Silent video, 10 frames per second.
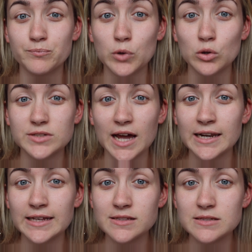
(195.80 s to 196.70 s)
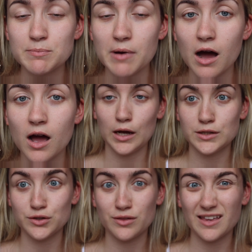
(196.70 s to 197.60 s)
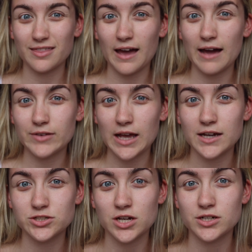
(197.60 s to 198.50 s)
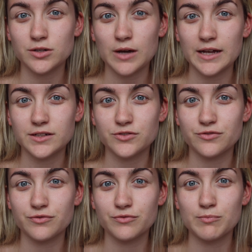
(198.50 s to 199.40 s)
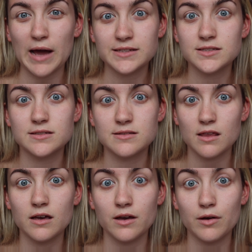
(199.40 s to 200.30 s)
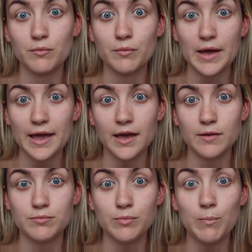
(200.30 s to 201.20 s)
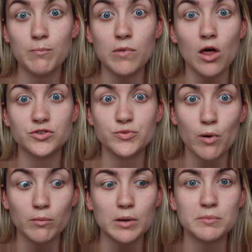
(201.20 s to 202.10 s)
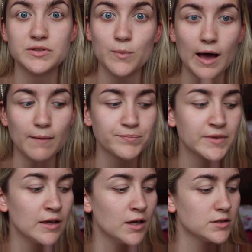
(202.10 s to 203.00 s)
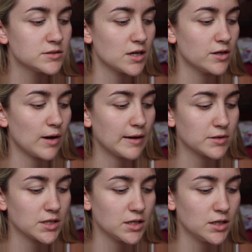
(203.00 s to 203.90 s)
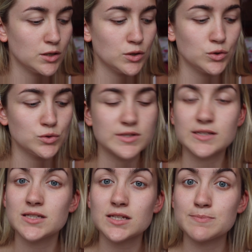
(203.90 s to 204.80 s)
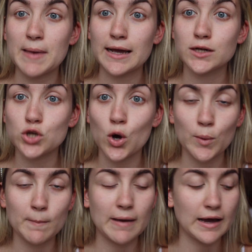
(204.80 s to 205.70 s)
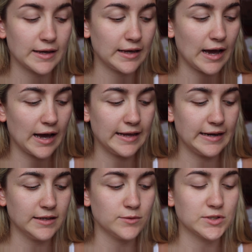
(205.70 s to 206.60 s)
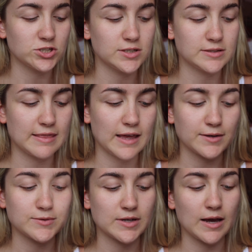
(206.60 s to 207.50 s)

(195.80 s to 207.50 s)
bald eyelids, but I do think that having eyeshadow kind of masks the hair loss problem as well. So I'm going to use Suspect on my eyelid, which is that